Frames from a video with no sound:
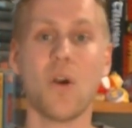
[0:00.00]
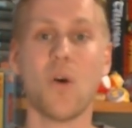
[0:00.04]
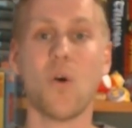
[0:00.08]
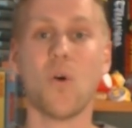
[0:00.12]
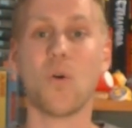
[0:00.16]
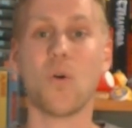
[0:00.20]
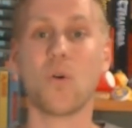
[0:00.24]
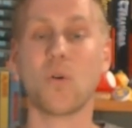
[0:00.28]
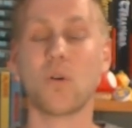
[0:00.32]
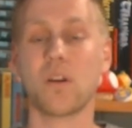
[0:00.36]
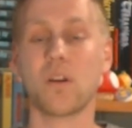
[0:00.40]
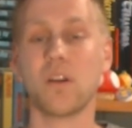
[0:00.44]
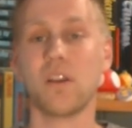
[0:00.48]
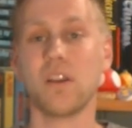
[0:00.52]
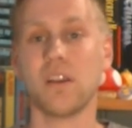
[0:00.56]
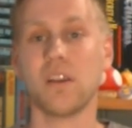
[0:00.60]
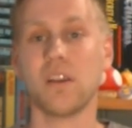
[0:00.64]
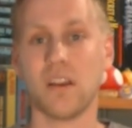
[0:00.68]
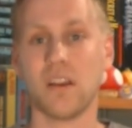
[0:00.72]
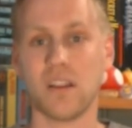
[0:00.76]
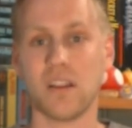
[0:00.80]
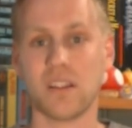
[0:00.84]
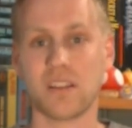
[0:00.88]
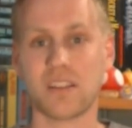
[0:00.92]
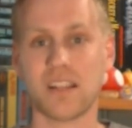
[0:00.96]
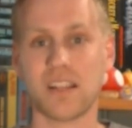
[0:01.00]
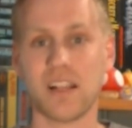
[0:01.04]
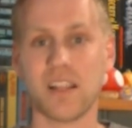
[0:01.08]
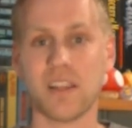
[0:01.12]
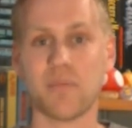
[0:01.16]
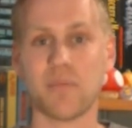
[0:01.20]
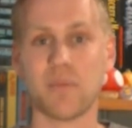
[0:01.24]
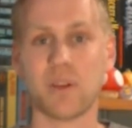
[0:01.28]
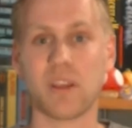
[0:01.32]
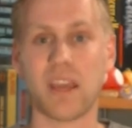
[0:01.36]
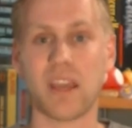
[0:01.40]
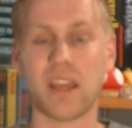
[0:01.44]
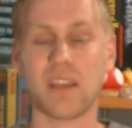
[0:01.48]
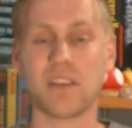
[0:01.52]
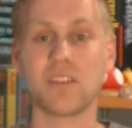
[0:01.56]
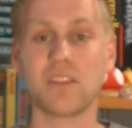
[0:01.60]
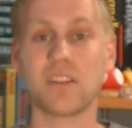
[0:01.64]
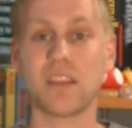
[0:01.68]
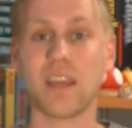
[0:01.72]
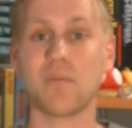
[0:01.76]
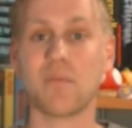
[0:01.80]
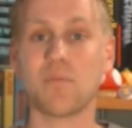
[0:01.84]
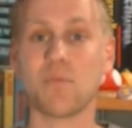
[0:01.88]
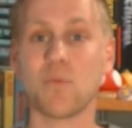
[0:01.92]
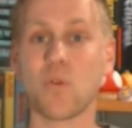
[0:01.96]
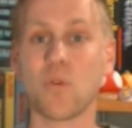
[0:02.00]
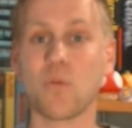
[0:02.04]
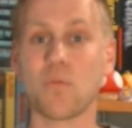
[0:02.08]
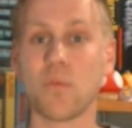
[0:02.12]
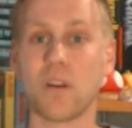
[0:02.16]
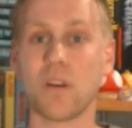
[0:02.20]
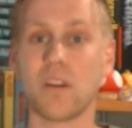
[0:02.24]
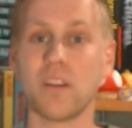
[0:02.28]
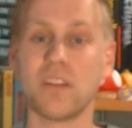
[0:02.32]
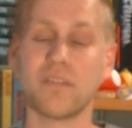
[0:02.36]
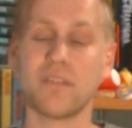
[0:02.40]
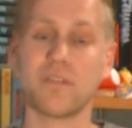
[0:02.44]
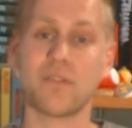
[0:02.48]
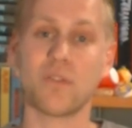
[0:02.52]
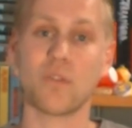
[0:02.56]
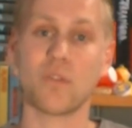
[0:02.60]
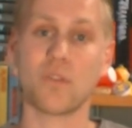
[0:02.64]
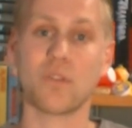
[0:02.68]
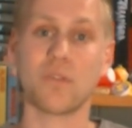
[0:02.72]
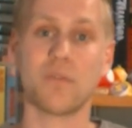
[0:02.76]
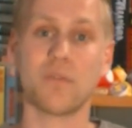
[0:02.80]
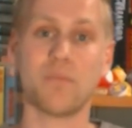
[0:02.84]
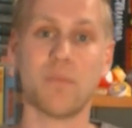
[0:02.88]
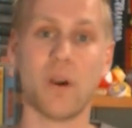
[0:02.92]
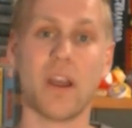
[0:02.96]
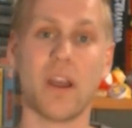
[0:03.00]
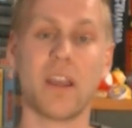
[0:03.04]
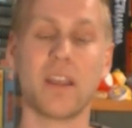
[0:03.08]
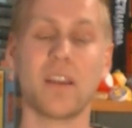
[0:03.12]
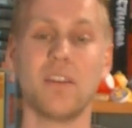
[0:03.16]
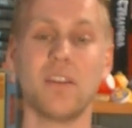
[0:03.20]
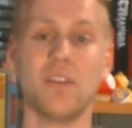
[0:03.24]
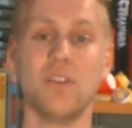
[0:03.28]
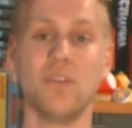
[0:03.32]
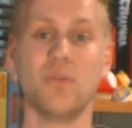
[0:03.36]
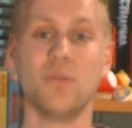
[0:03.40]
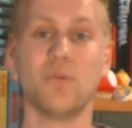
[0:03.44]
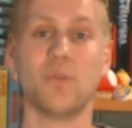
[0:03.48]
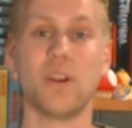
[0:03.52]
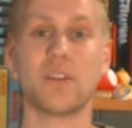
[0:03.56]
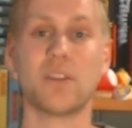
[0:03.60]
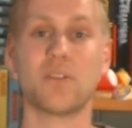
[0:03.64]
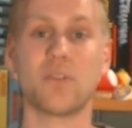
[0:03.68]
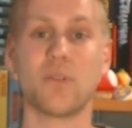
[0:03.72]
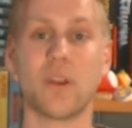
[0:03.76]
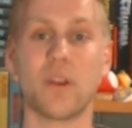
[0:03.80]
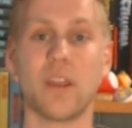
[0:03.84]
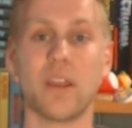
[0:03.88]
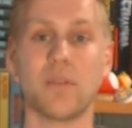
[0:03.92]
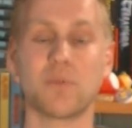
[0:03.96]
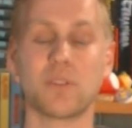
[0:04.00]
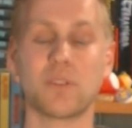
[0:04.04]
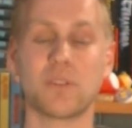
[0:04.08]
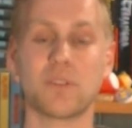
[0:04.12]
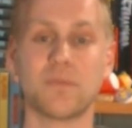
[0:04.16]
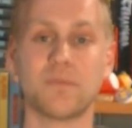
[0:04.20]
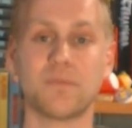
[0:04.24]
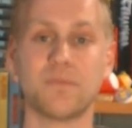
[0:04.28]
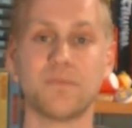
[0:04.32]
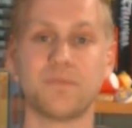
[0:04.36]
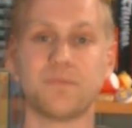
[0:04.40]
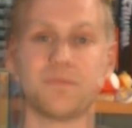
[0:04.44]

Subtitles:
or sell them again to get more money for buying new retro games.